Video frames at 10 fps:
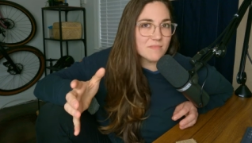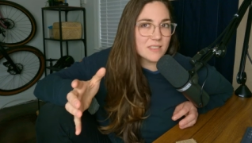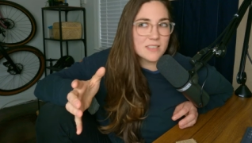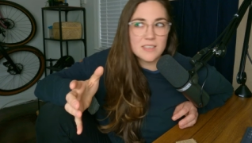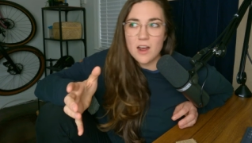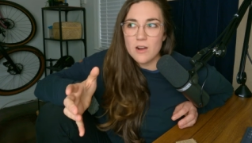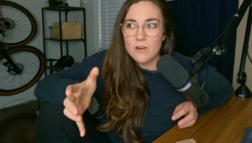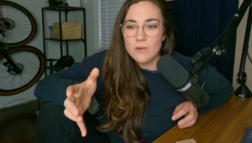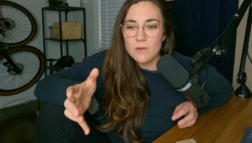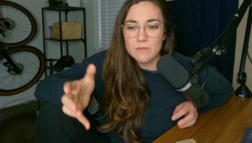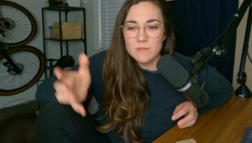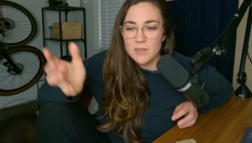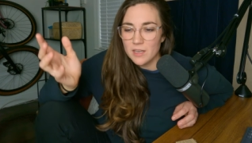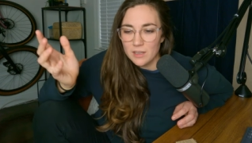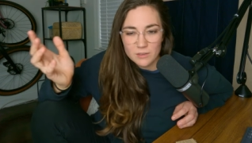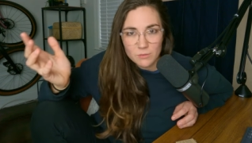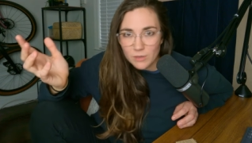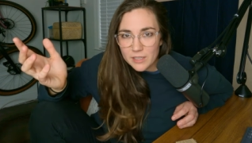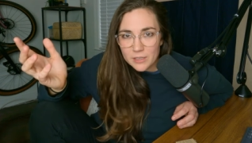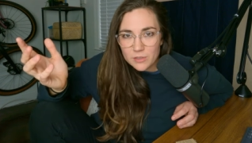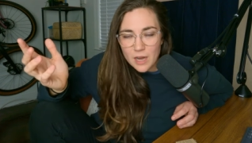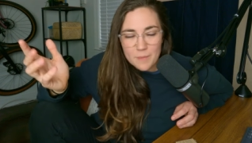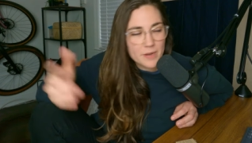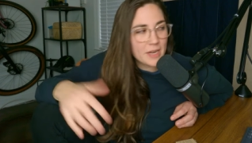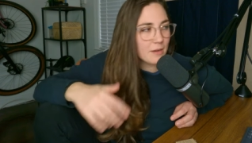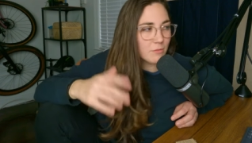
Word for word: So really cool company,